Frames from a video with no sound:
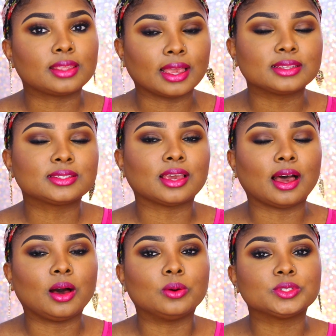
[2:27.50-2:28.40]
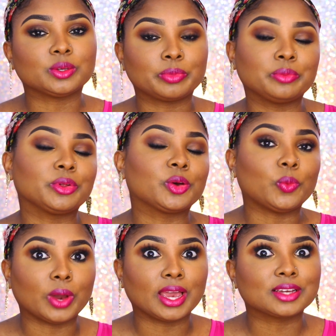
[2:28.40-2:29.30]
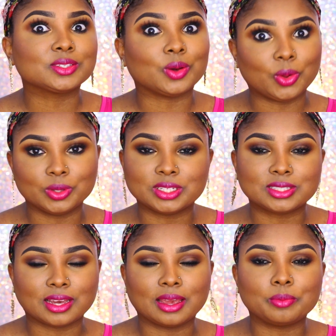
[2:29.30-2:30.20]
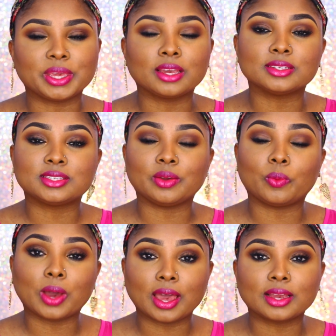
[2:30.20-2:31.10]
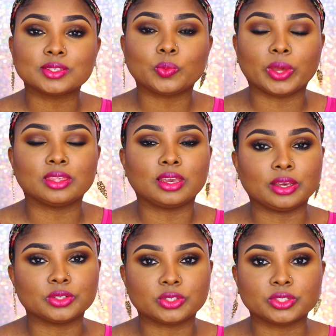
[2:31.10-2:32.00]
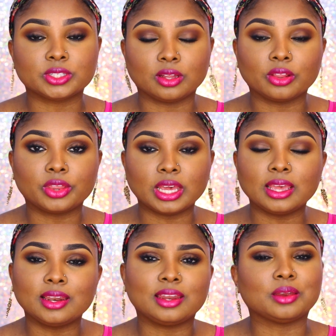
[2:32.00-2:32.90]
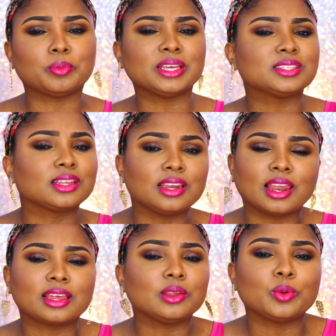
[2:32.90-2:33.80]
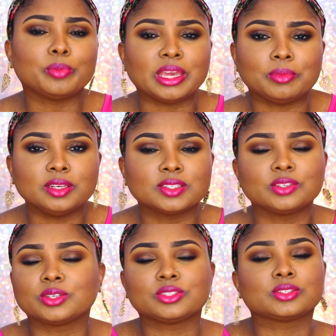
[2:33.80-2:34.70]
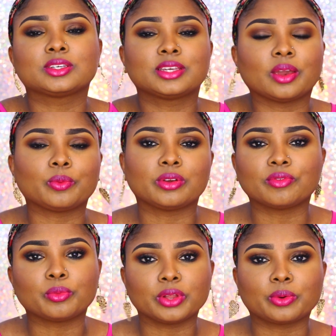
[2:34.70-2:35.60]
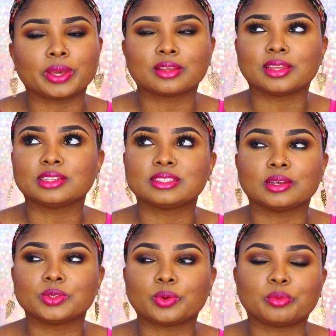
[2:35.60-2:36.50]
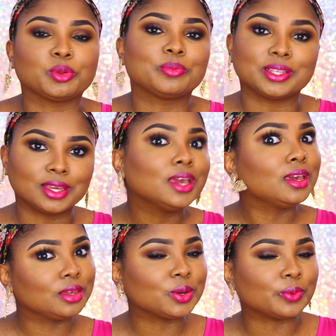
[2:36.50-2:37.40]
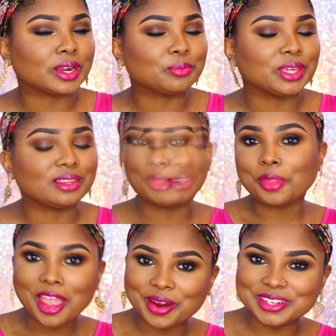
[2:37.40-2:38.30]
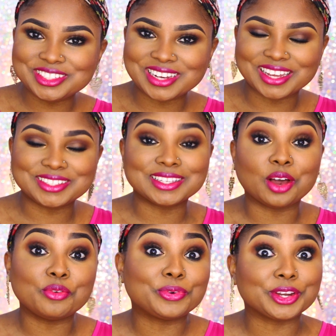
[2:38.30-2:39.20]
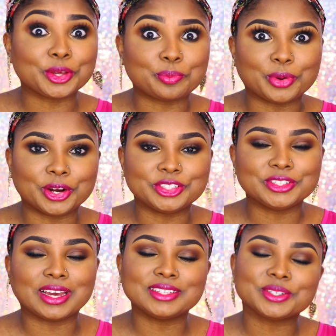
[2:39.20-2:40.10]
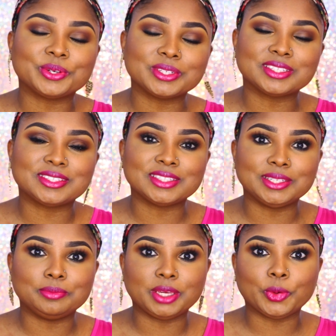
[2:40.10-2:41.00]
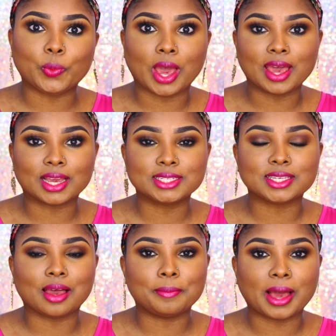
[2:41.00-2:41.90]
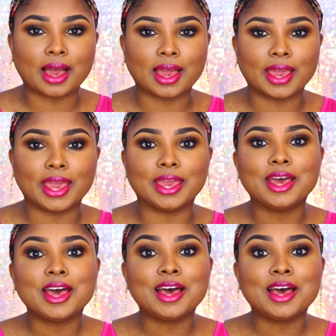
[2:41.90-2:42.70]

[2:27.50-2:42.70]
that's how some people can wax all the time because they wax when the hairs are still thin and they're basically like little babies and you can just get rid of them real quick. That sounds horrible, but you know what I mean. Alright you guys, now for the good parts. You guys are going to see me wax my